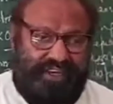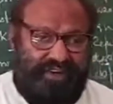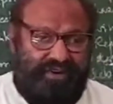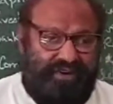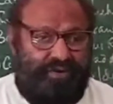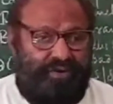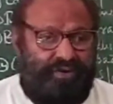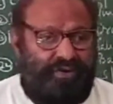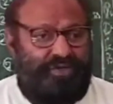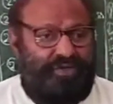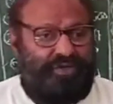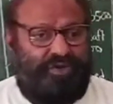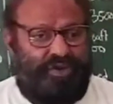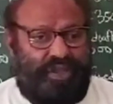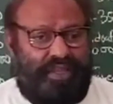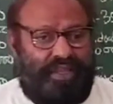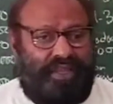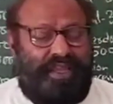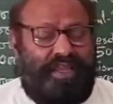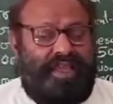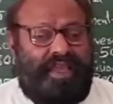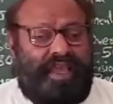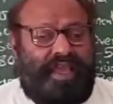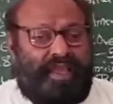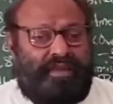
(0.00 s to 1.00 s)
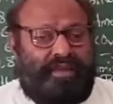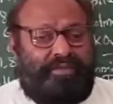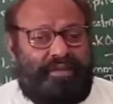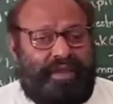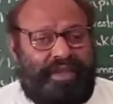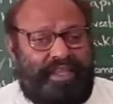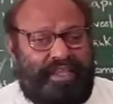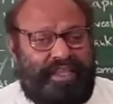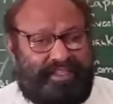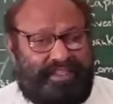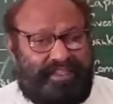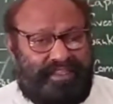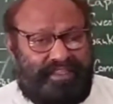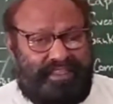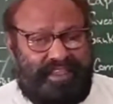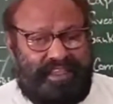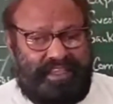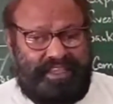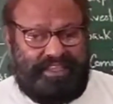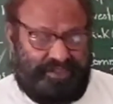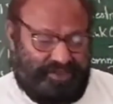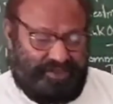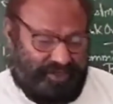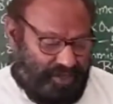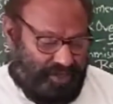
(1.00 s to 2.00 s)
in cash, drawing in
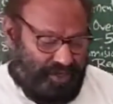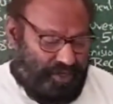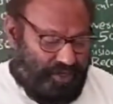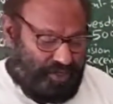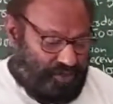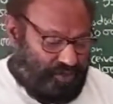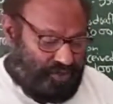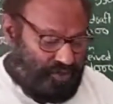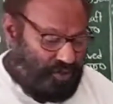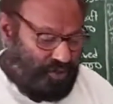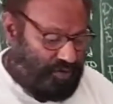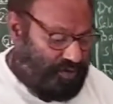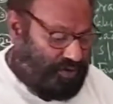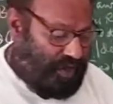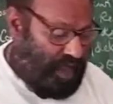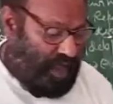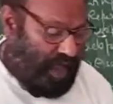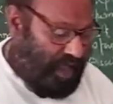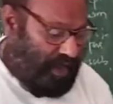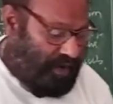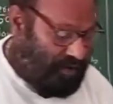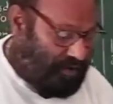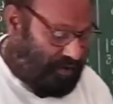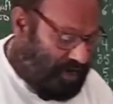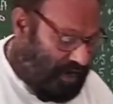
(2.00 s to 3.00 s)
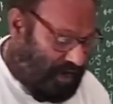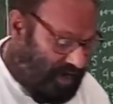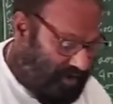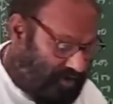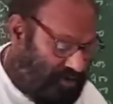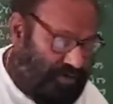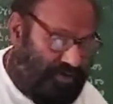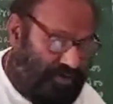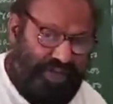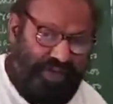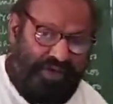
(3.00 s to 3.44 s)
goods, and many other things.